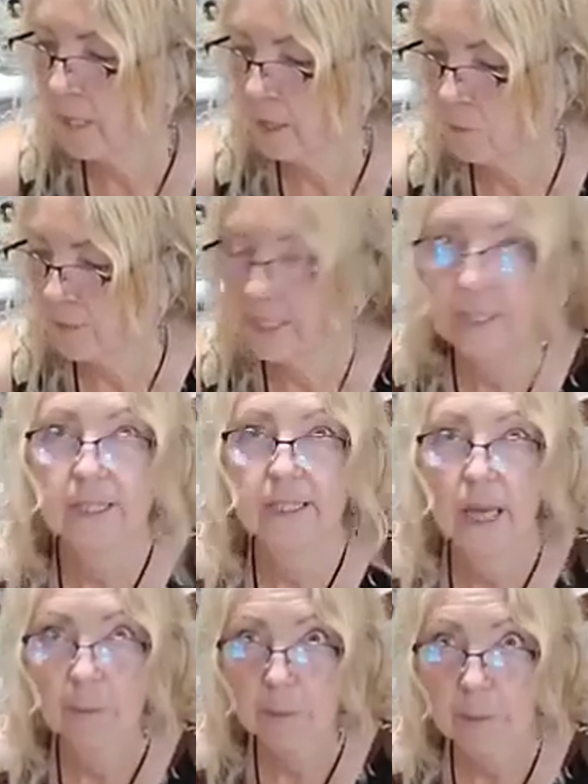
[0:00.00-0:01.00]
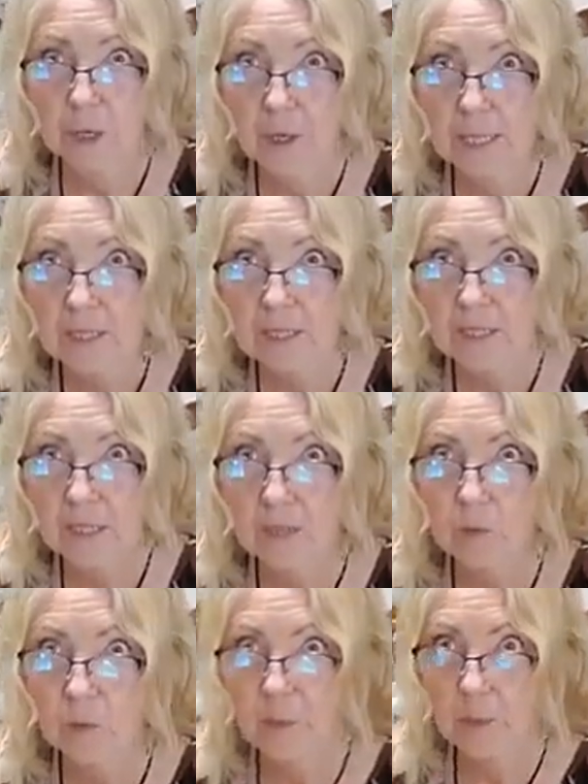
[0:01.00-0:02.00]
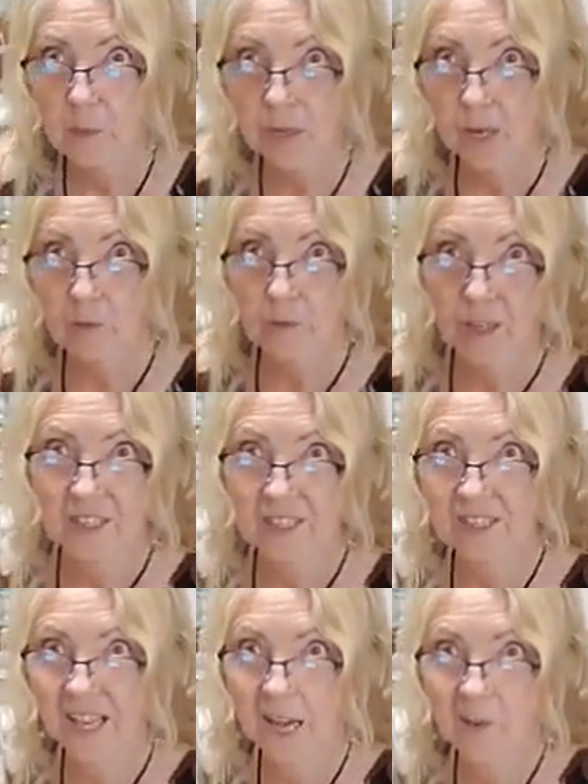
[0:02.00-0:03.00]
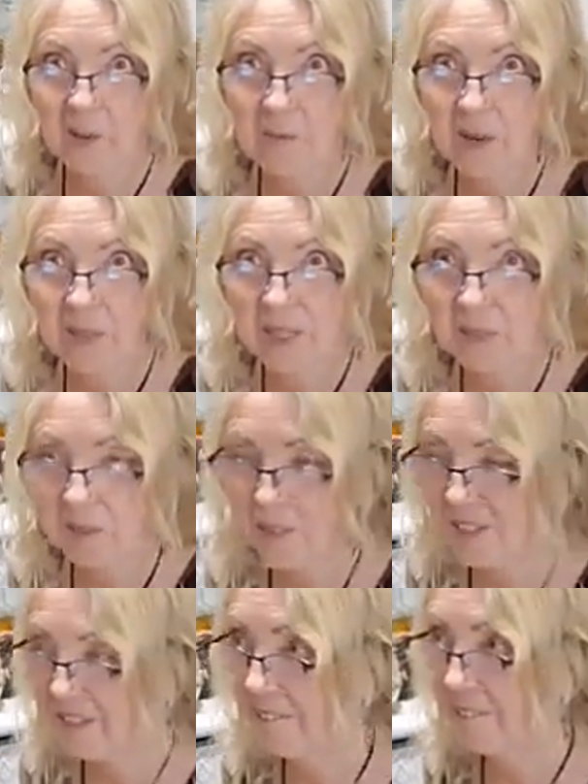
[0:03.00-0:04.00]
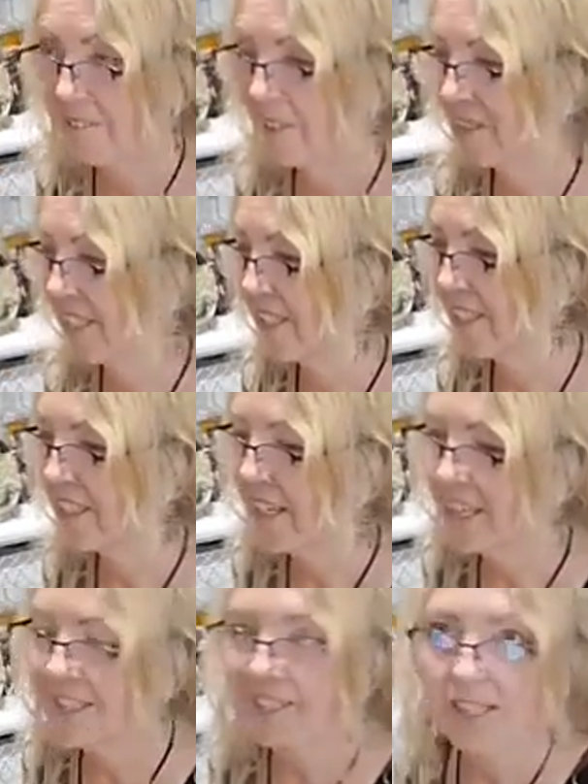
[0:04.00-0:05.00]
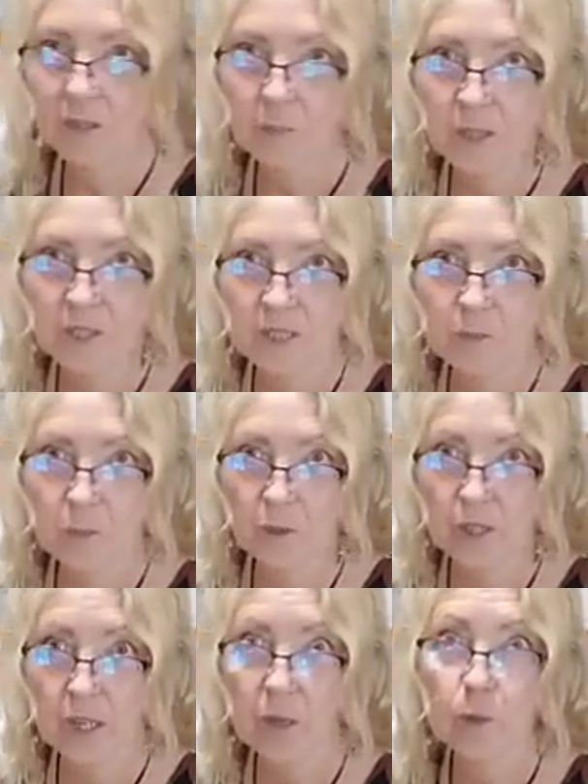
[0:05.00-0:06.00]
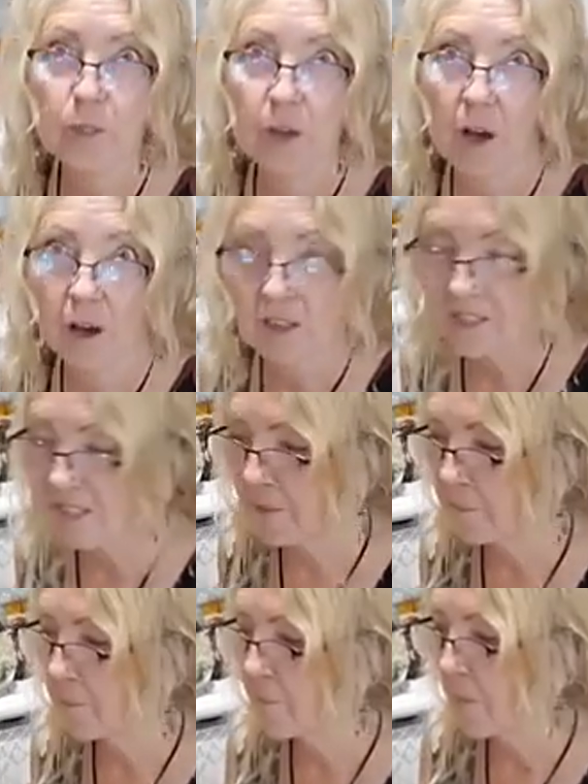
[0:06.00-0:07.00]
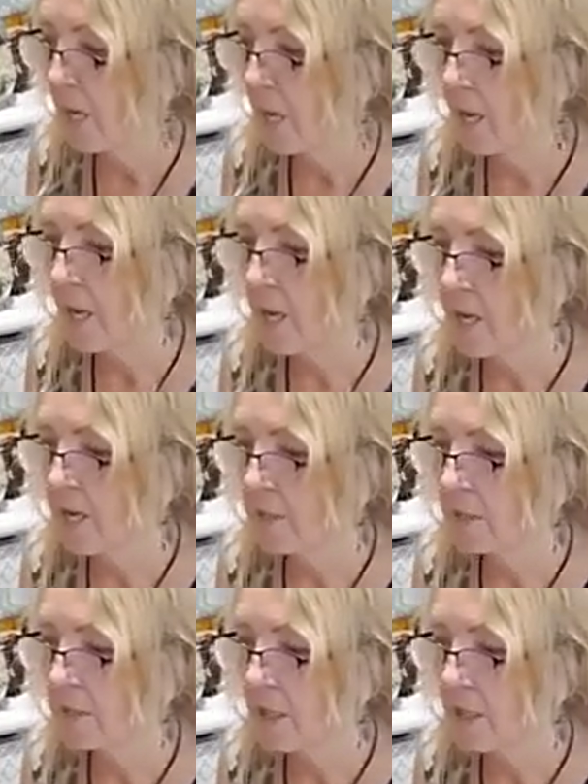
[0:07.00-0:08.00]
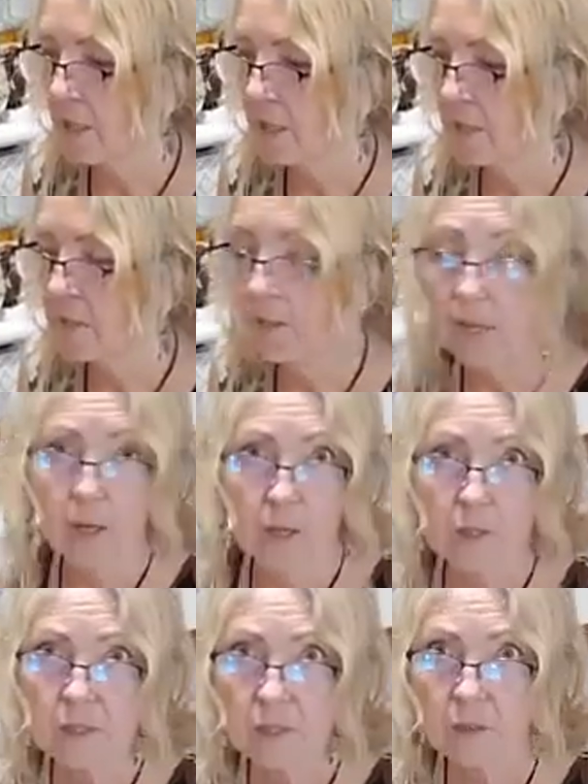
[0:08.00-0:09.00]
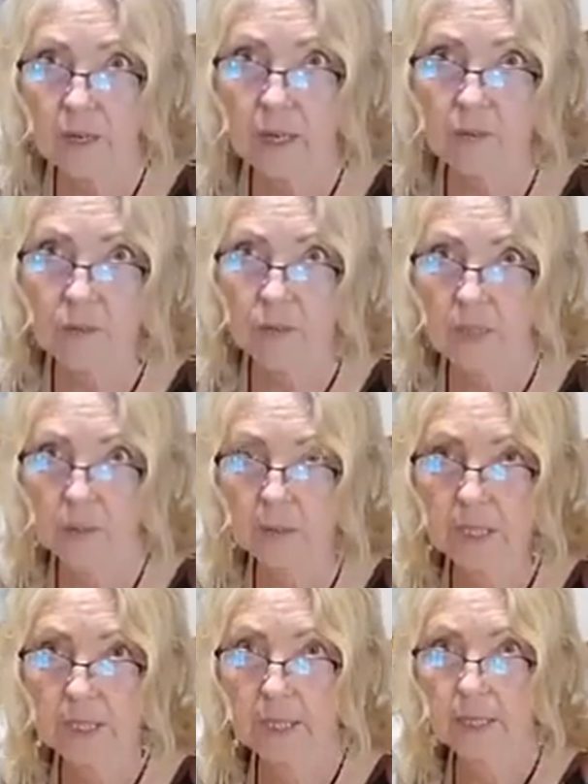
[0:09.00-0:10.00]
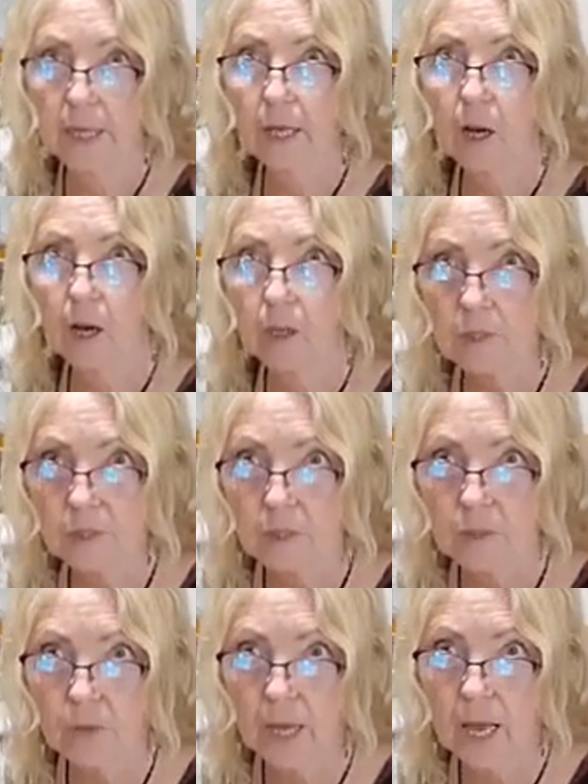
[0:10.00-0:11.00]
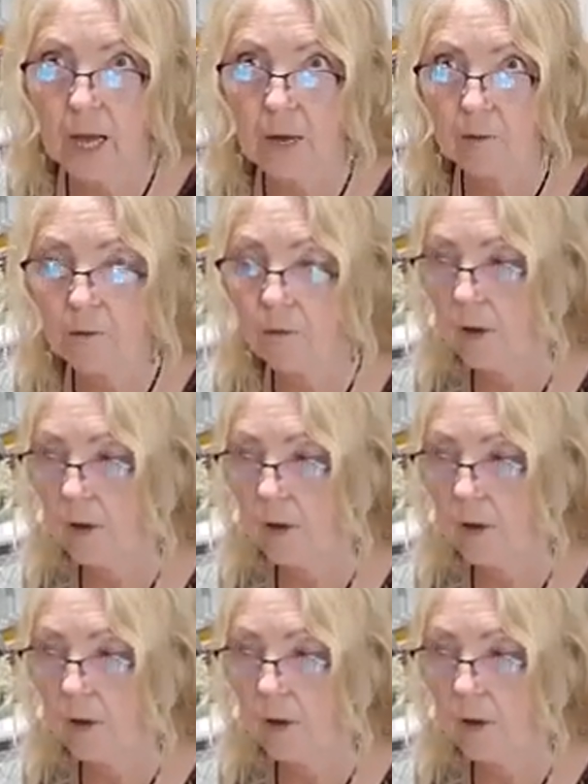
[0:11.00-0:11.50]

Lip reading: we did salmon berries. Remember how fun the salmon berries were? Oh my God, salmon berry smoothie. It was awesome. And so they also have the vitamin C. They also have